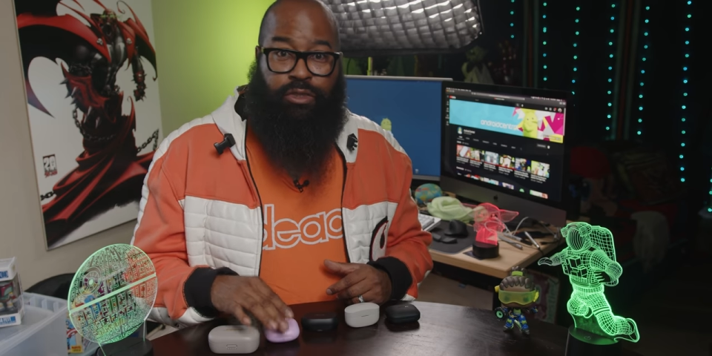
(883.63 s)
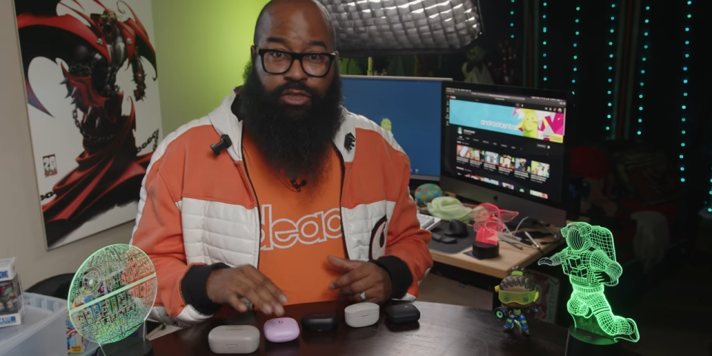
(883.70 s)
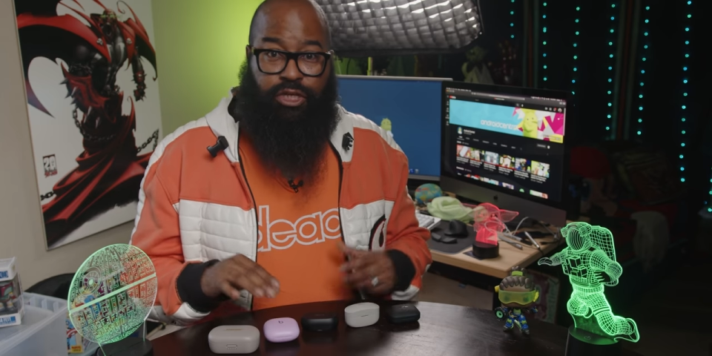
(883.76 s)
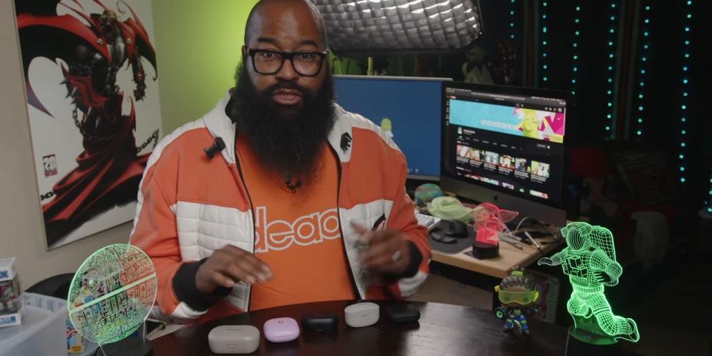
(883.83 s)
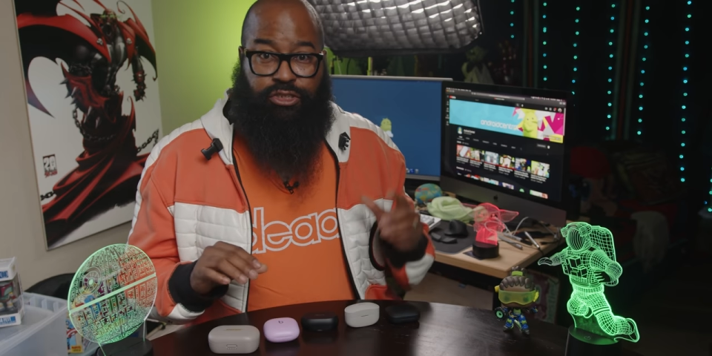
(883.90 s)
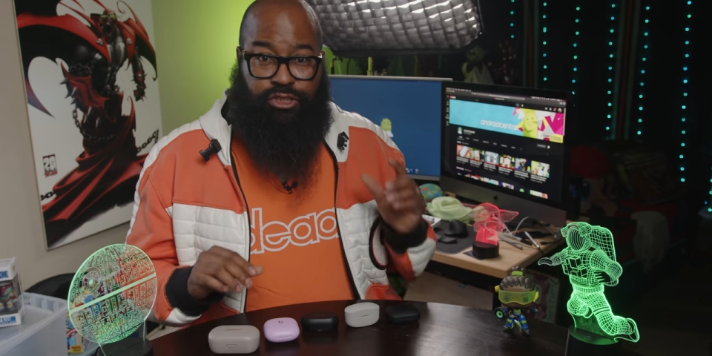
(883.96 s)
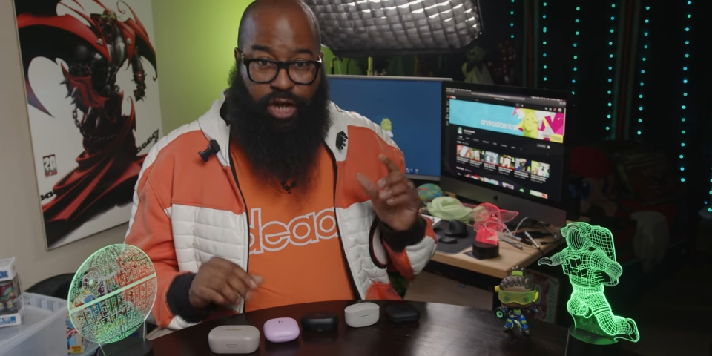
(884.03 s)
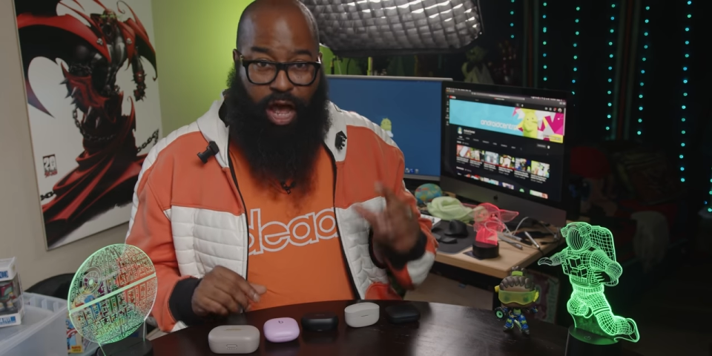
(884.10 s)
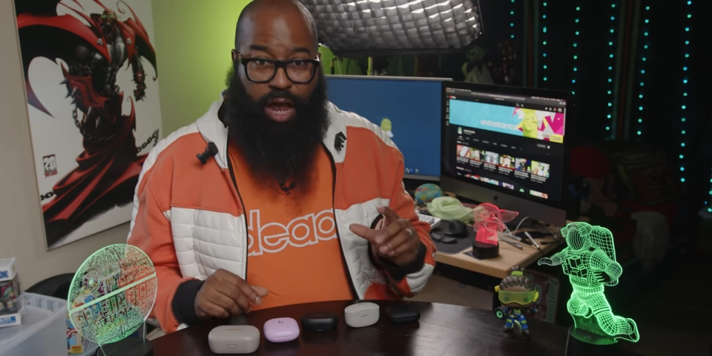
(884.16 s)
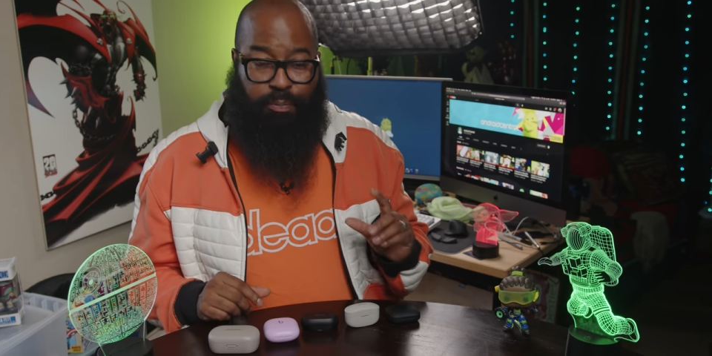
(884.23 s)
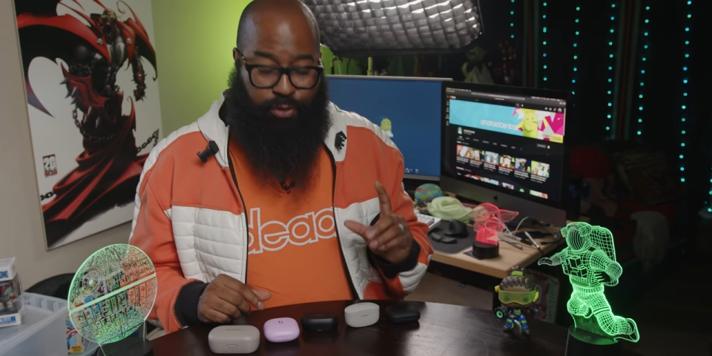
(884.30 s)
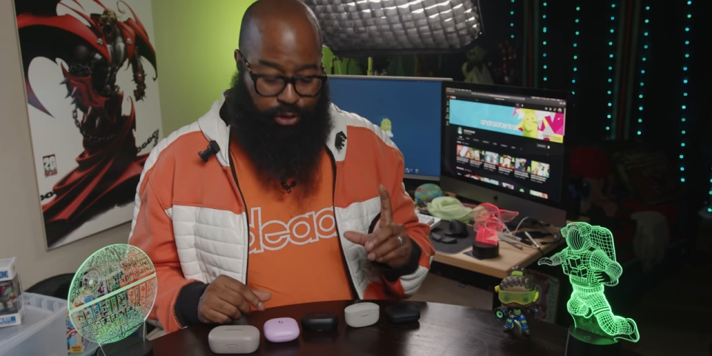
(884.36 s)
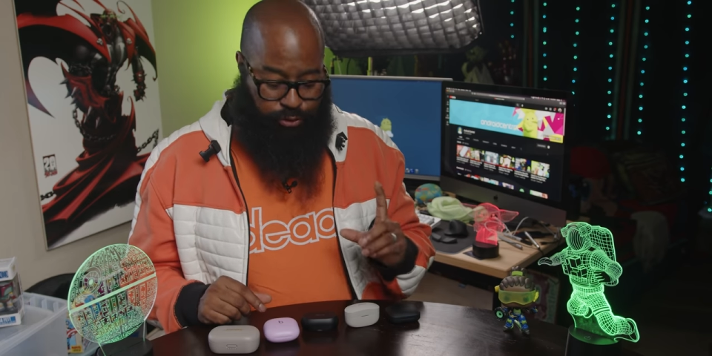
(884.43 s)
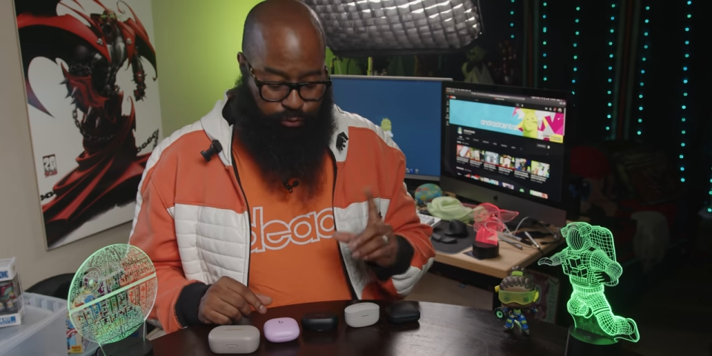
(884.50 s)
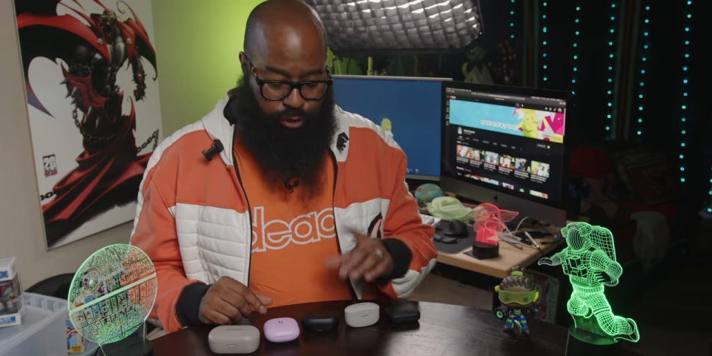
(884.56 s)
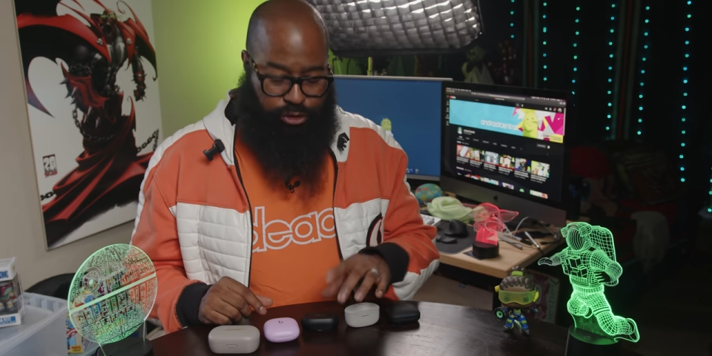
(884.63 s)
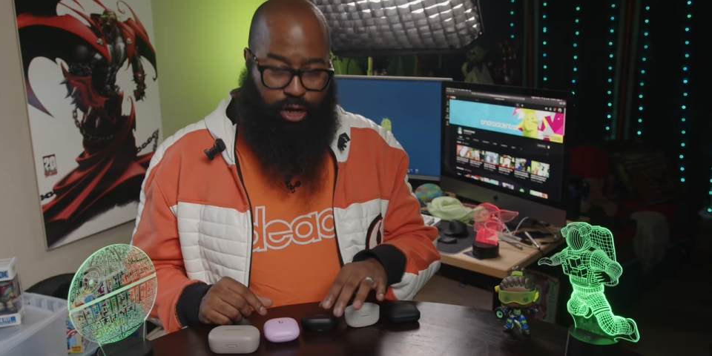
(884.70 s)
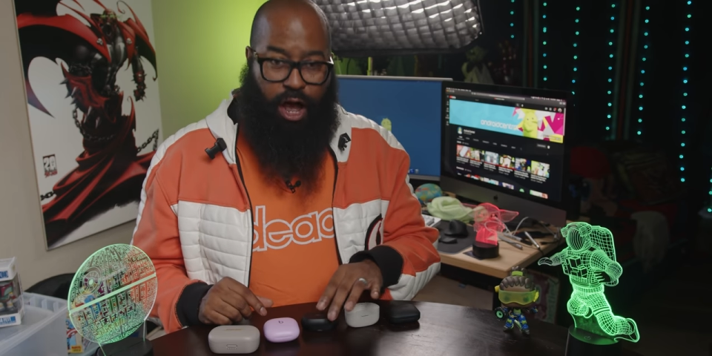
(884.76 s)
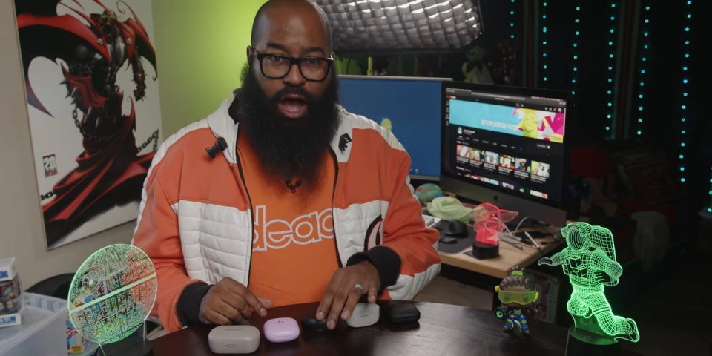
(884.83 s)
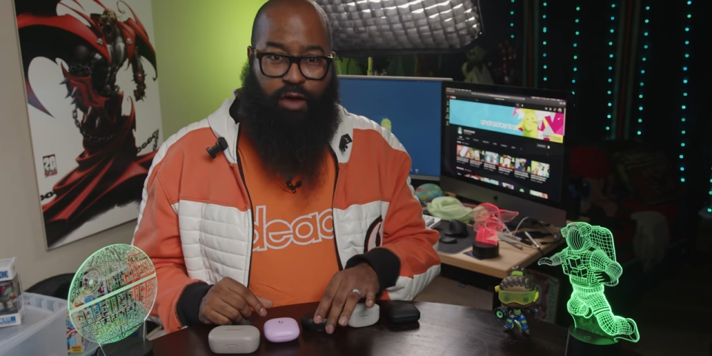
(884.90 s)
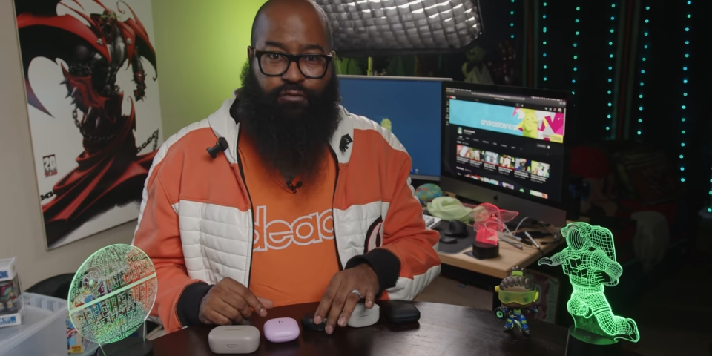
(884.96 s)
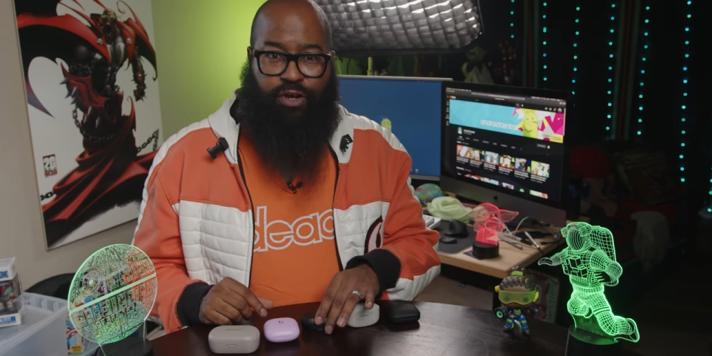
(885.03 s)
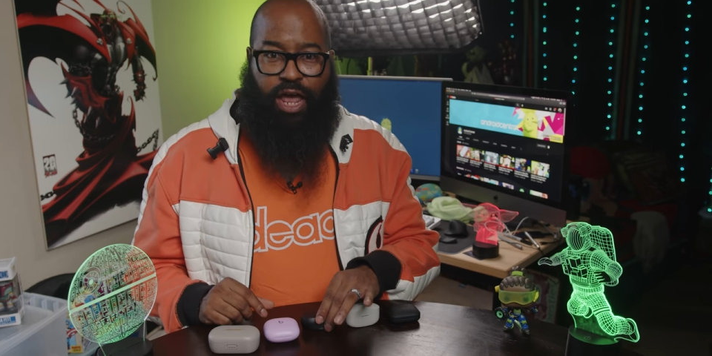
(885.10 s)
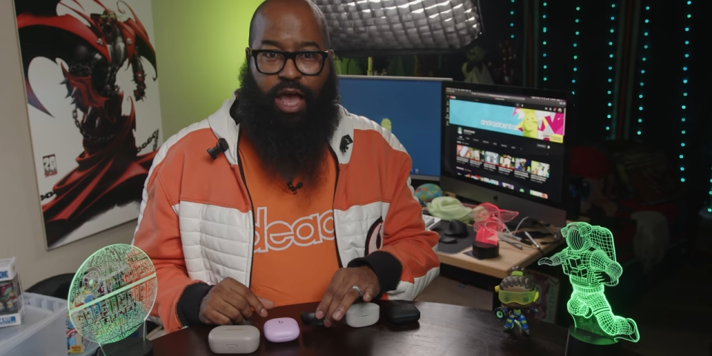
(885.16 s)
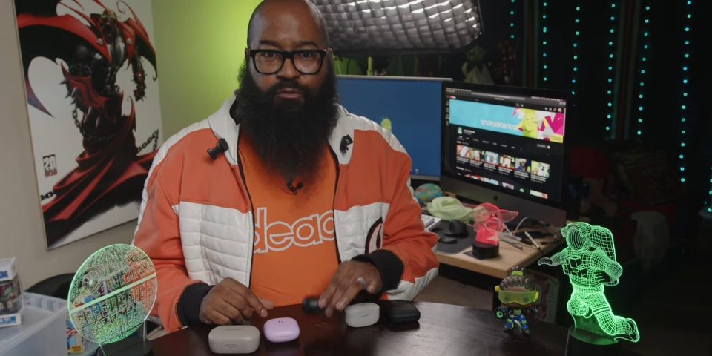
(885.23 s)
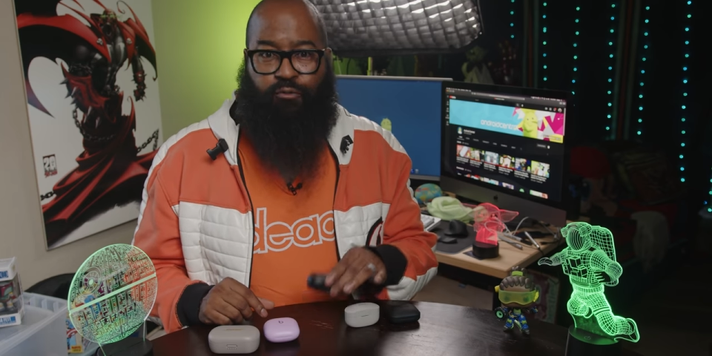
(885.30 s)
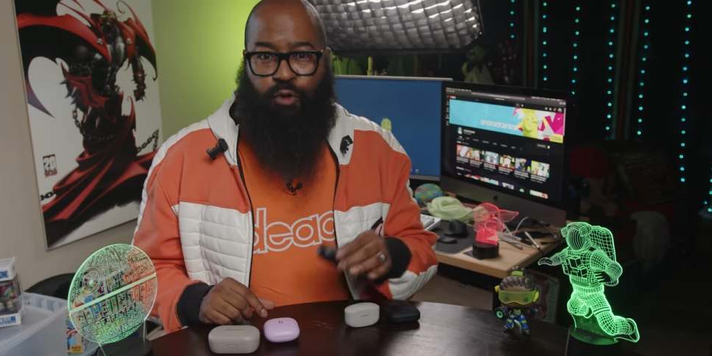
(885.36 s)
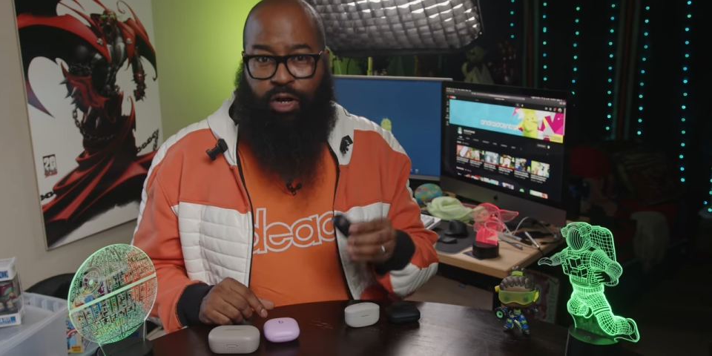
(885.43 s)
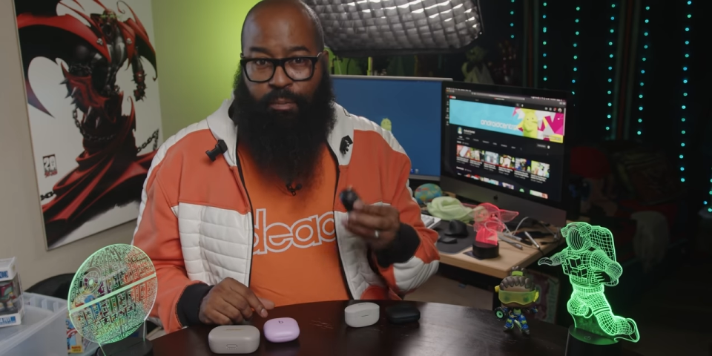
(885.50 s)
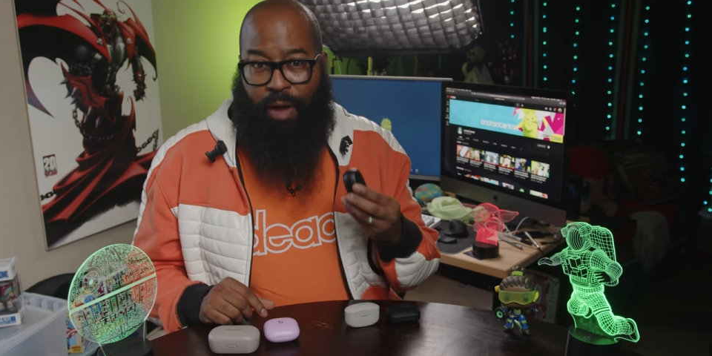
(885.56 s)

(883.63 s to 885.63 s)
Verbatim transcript: The Jabras, which often have one